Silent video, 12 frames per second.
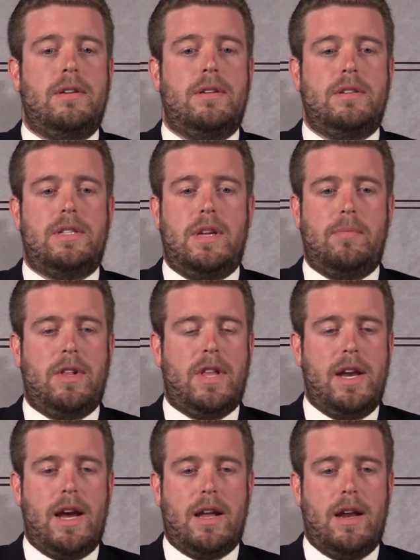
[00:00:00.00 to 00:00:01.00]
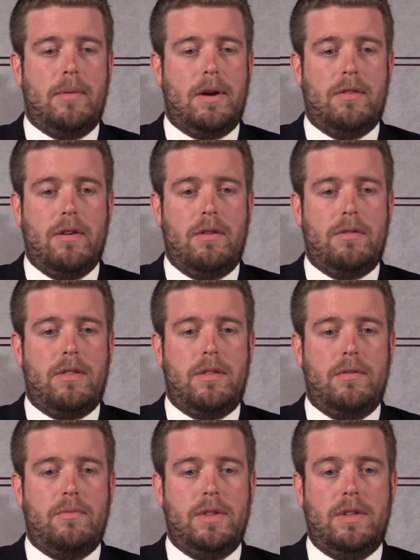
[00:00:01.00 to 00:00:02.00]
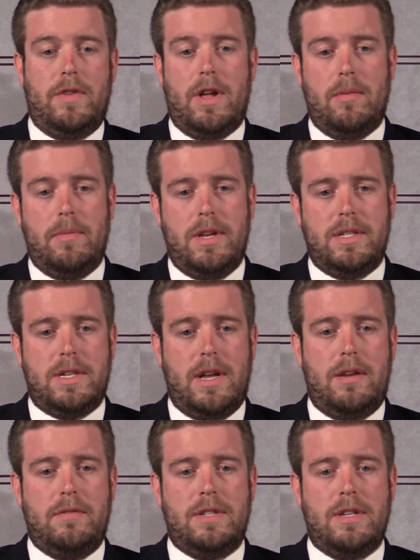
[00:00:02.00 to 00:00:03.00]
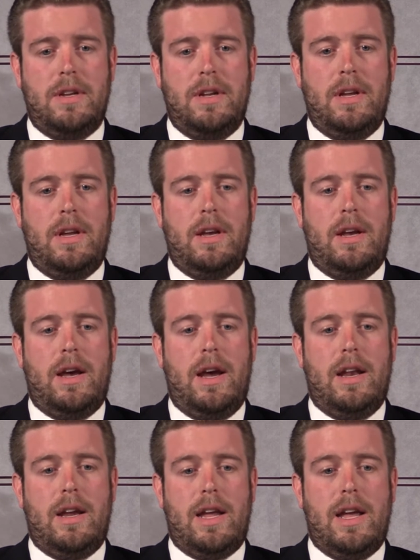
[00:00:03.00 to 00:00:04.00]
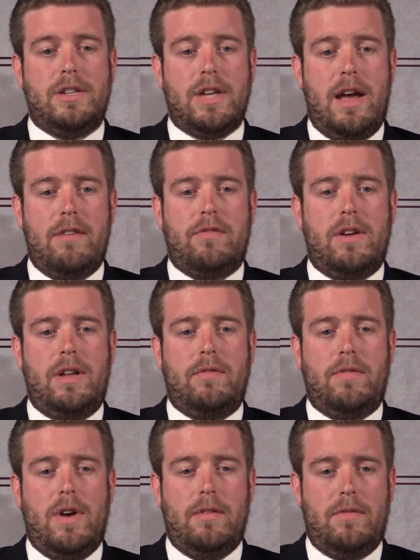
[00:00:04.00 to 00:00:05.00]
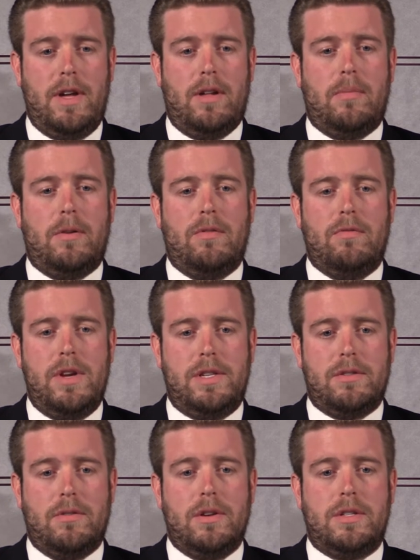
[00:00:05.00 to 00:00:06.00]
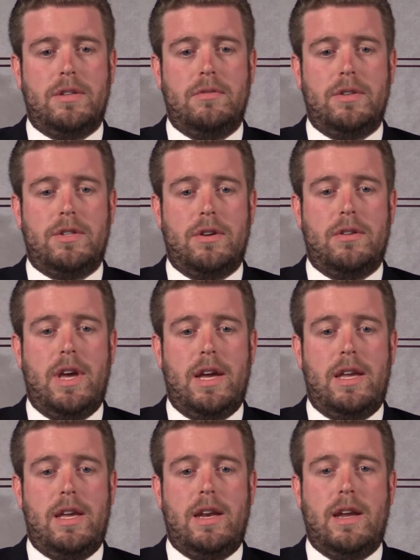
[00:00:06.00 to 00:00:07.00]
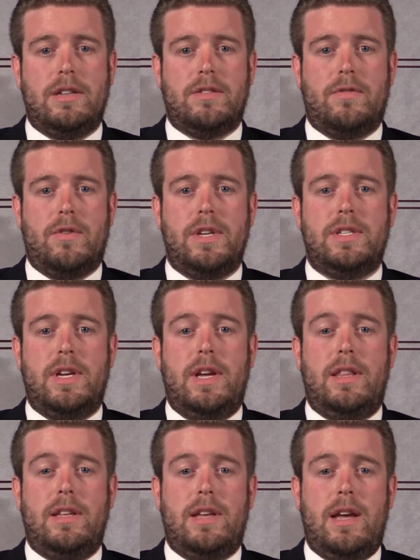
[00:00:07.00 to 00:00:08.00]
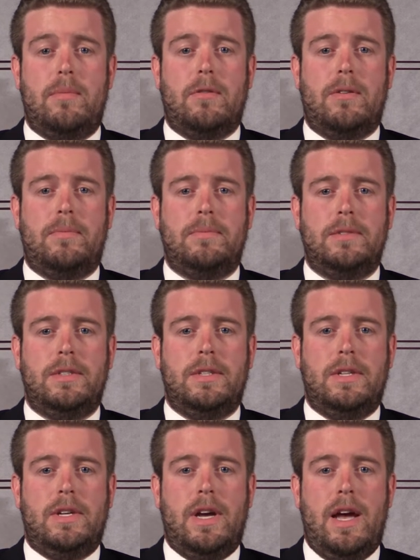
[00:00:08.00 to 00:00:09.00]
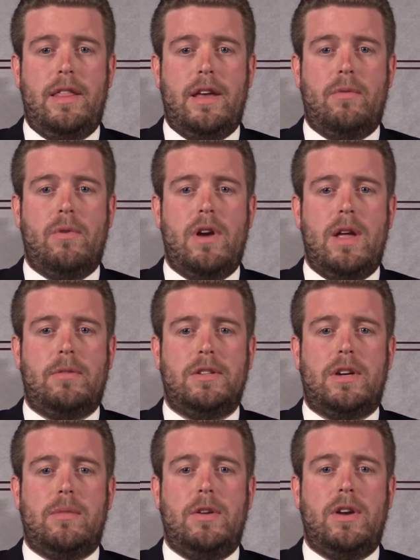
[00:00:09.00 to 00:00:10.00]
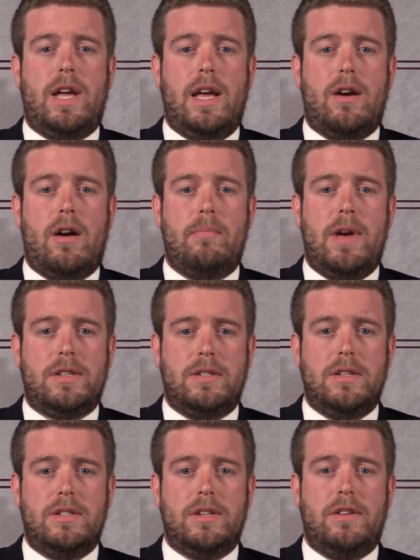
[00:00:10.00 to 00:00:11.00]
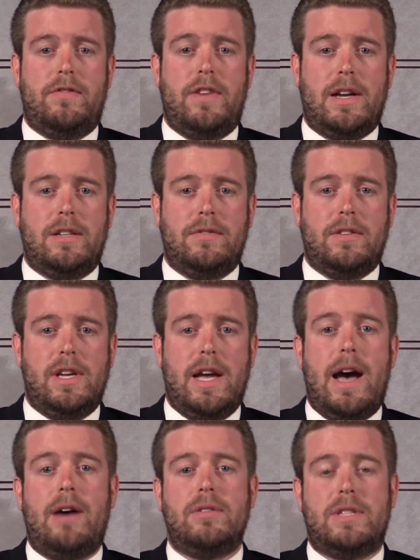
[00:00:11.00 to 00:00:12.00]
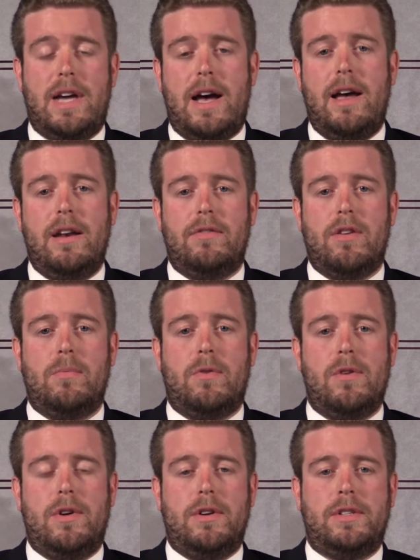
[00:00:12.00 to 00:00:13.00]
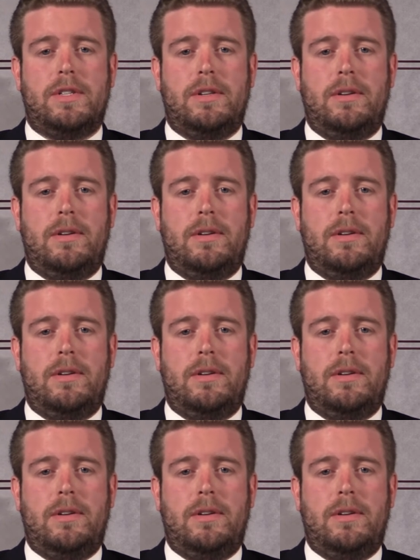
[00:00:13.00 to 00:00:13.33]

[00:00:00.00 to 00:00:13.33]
stimulate economic growth with development incentives, and engage every available resource to ensure that Keene has a voice at the table, and that we're able to communicate our message effectively outside of our borders.